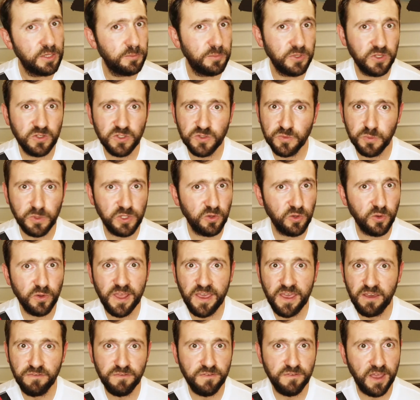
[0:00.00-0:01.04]
because we don't
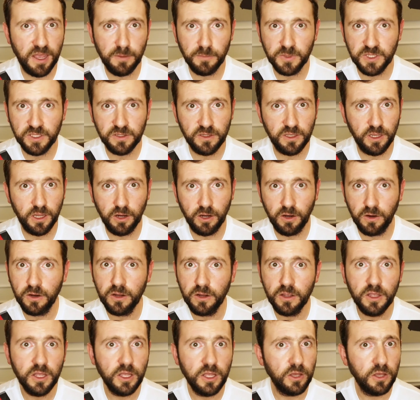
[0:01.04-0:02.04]
have family there.